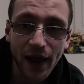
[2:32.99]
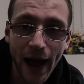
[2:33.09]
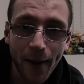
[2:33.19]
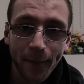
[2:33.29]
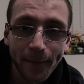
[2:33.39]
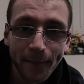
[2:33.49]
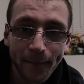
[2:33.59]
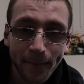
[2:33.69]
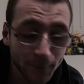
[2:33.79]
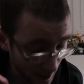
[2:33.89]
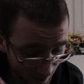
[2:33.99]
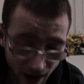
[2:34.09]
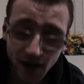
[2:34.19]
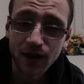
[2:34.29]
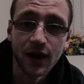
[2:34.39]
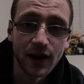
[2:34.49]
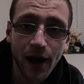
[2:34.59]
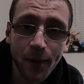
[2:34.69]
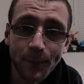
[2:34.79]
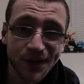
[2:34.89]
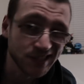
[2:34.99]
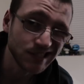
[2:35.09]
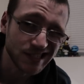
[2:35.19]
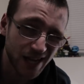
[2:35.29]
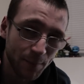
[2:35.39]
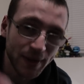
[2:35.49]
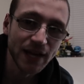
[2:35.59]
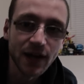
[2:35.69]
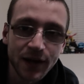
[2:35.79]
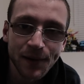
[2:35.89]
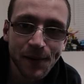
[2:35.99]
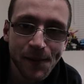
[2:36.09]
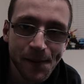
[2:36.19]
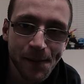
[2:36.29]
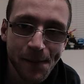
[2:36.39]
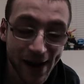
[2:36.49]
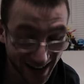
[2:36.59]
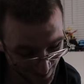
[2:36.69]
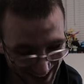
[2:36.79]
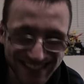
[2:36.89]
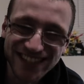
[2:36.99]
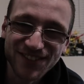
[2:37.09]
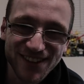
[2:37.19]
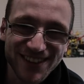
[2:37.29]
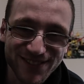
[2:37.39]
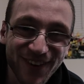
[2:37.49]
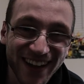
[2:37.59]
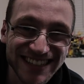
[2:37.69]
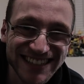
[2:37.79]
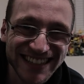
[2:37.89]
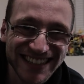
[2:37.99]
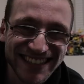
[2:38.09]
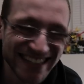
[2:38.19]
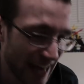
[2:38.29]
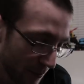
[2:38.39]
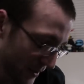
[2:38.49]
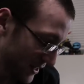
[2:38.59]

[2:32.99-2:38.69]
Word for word: cut out but I'm not gonna cut it out because it's comedic. And comedic stuff is always fun, isn't it? No,